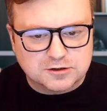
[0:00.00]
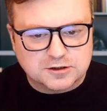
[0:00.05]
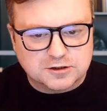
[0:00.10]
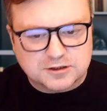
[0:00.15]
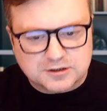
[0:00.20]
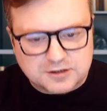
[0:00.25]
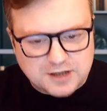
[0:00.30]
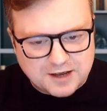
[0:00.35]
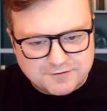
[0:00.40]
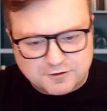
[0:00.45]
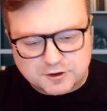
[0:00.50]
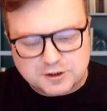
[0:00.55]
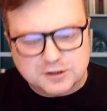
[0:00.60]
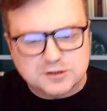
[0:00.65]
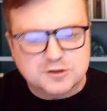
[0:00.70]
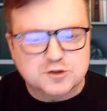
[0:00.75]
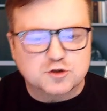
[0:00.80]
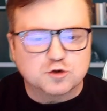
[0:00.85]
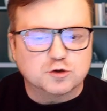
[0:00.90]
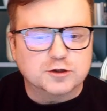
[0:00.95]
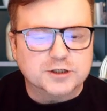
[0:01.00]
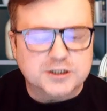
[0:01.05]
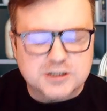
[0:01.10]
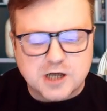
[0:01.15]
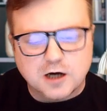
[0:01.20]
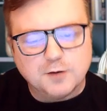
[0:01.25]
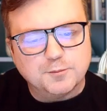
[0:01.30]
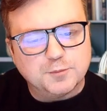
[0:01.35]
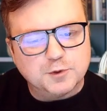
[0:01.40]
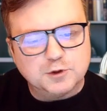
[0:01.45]
and evidence or
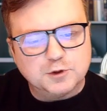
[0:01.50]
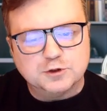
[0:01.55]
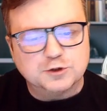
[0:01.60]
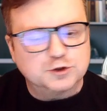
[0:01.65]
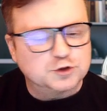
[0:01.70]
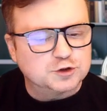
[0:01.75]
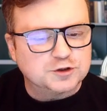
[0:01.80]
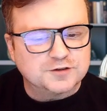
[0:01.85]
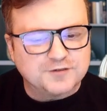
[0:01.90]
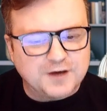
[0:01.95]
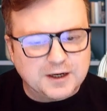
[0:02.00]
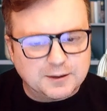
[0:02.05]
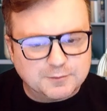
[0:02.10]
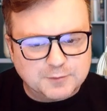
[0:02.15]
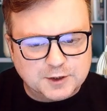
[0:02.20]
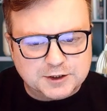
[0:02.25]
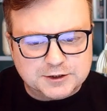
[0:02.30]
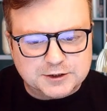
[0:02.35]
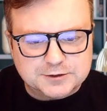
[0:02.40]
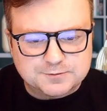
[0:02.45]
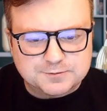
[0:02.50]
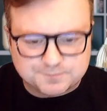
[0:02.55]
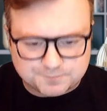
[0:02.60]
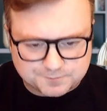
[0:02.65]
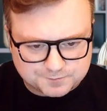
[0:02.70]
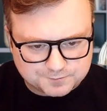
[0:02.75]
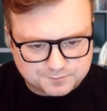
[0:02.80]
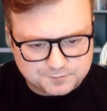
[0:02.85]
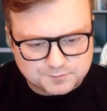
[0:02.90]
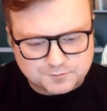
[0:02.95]
examples or development.
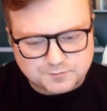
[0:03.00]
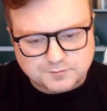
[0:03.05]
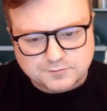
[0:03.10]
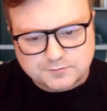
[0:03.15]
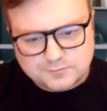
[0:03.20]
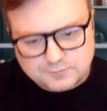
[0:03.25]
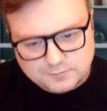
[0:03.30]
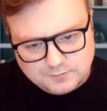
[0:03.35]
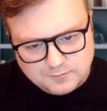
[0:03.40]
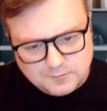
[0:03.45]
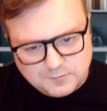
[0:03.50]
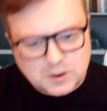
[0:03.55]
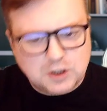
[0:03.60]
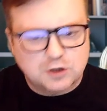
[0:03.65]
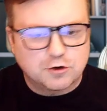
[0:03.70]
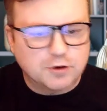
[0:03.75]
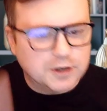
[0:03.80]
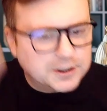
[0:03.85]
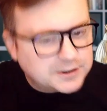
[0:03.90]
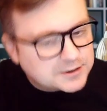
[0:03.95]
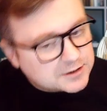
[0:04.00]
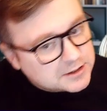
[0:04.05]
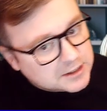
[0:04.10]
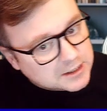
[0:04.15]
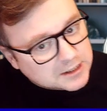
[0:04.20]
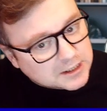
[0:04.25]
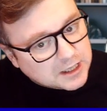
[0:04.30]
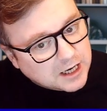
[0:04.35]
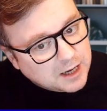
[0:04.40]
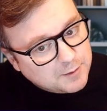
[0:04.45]
Great.
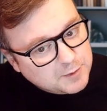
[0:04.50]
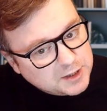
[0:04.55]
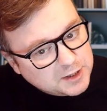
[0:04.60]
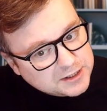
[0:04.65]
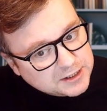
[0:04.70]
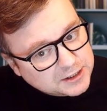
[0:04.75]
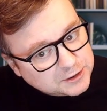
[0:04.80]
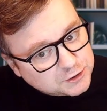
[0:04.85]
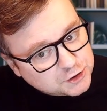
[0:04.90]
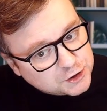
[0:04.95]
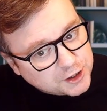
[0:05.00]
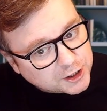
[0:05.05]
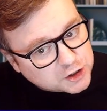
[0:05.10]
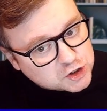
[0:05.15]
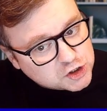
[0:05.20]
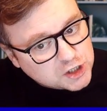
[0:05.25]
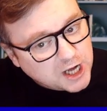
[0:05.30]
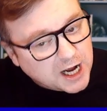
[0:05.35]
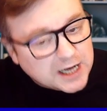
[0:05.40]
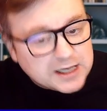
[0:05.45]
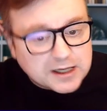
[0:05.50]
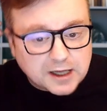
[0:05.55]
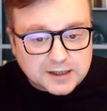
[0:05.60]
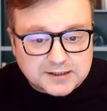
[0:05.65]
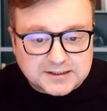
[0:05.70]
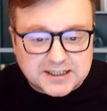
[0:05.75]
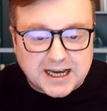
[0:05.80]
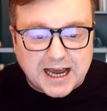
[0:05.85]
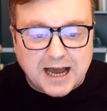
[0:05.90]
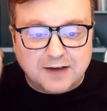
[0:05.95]
In the introduction, I like
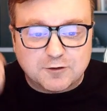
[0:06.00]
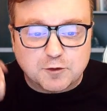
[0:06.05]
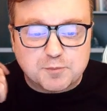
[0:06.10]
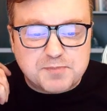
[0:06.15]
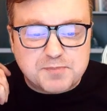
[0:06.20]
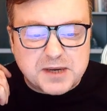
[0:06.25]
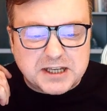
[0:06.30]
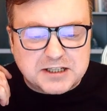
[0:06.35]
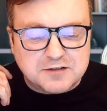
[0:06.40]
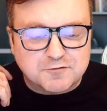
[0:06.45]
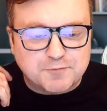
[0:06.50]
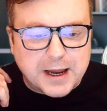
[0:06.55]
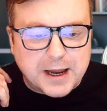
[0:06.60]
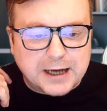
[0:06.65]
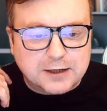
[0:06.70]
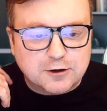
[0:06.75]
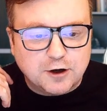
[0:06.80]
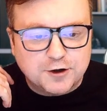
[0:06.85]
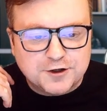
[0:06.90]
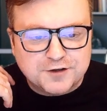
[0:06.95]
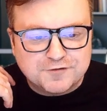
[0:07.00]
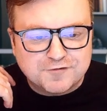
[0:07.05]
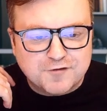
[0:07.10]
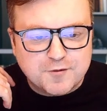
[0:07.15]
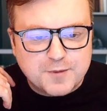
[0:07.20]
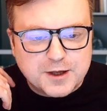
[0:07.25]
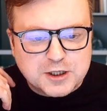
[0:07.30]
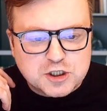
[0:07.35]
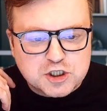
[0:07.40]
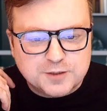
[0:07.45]
to have a bit of background
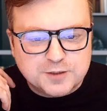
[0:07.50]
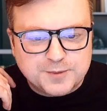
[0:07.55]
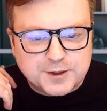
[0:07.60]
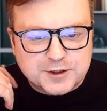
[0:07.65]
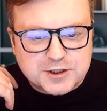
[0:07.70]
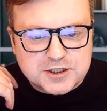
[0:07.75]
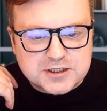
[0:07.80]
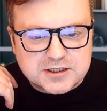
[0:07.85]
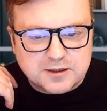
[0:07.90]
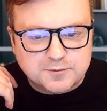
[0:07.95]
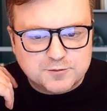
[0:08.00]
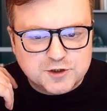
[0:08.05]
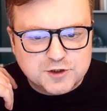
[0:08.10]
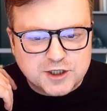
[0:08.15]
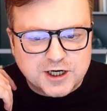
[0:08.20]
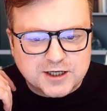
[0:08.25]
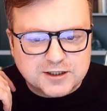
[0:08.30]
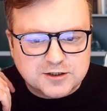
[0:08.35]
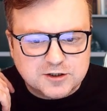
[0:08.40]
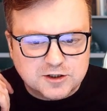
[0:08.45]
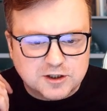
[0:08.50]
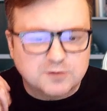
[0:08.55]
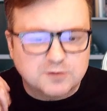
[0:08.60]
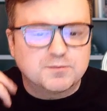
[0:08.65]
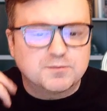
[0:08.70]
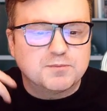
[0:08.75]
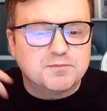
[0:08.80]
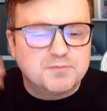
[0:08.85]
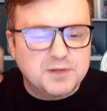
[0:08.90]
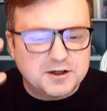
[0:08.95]
information about the subject, a
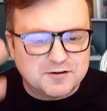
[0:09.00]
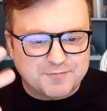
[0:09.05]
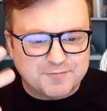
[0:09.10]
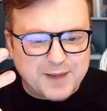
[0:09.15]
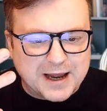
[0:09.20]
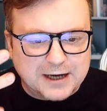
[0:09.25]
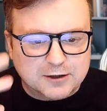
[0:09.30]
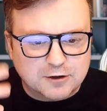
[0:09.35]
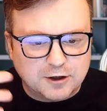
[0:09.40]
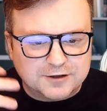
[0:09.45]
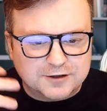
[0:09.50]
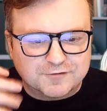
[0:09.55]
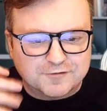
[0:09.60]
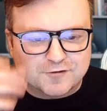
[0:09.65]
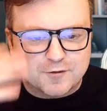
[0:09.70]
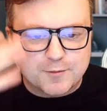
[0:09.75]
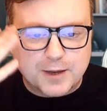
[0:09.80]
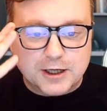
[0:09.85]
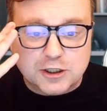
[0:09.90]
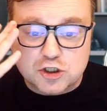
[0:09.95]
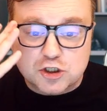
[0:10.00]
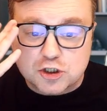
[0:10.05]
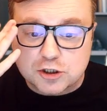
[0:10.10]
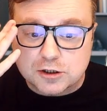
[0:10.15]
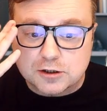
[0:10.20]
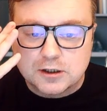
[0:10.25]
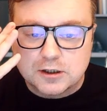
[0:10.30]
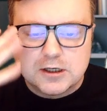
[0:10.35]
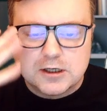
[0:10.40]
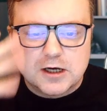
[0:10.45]
bit of background
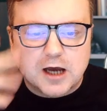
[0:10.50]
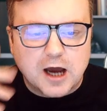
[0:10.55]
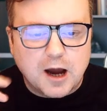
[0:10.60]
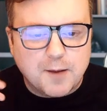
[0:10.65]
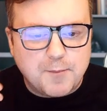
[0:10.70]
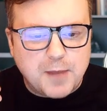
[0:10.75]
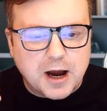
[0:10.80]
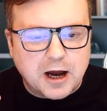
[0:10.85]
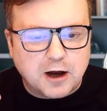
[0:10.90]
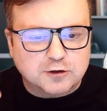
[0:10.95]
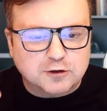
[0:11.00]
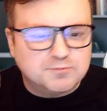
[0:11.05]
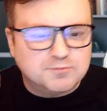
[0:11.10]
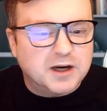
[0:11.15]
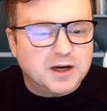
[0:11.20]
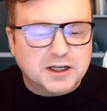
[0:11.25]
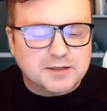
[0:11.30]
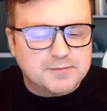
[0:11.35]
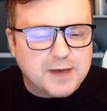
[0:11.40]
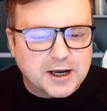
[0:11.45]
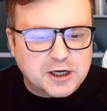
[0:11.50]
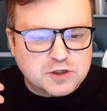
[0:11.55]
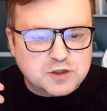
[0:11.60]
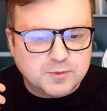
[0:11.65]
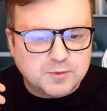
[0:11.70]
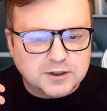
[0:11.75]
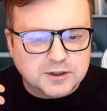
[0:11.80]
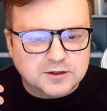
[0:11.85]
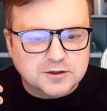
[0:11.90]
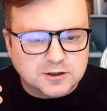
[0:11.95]
information about money
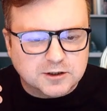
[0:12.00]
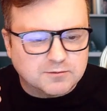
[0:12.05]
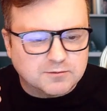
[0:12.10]
management.